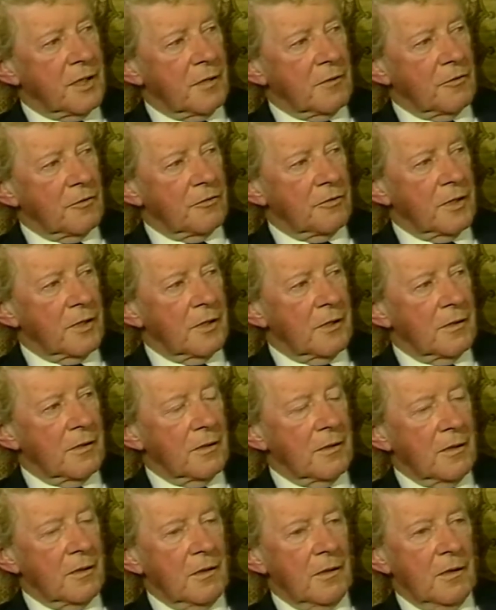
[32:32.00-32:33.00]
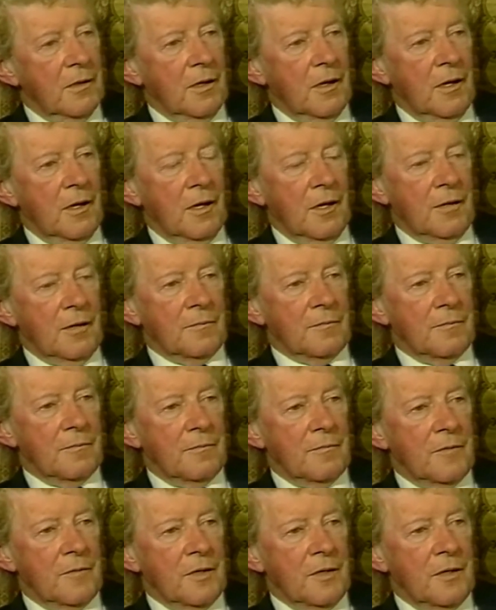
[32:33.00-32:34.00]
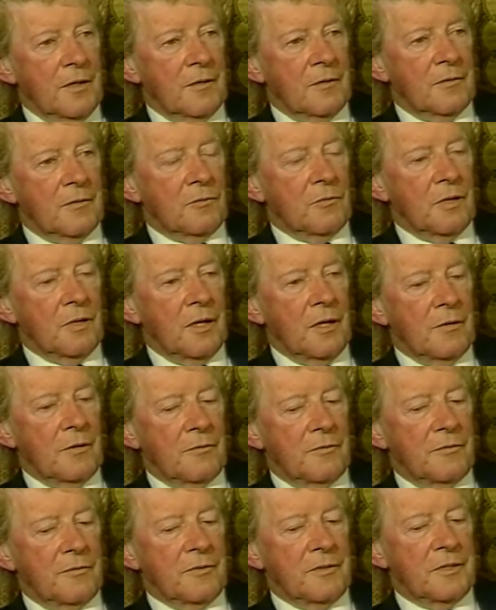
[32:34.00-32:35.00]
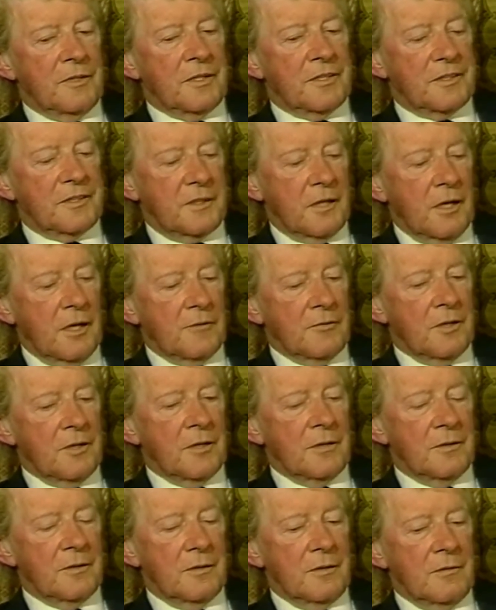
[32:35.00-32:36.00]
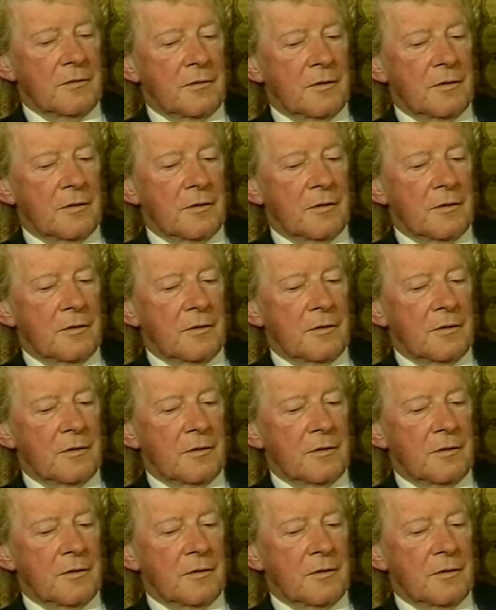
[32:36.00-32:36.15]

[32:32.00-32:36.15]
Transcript: Delphi. We have discovered